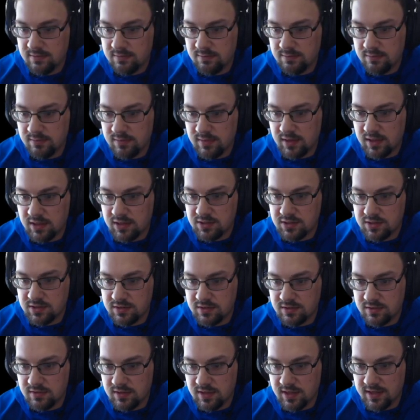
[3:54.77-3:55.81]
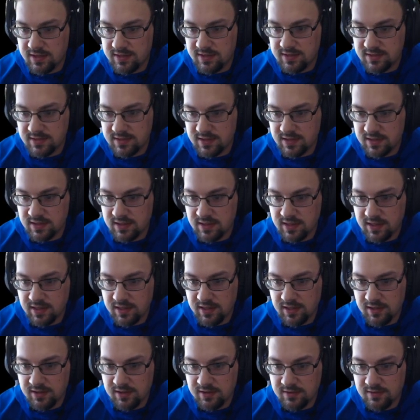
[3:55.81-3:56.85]
much less than
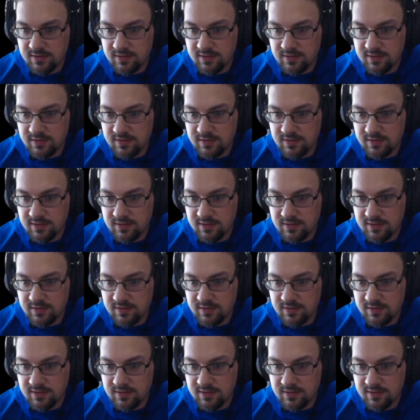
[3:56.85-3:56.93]
ideal.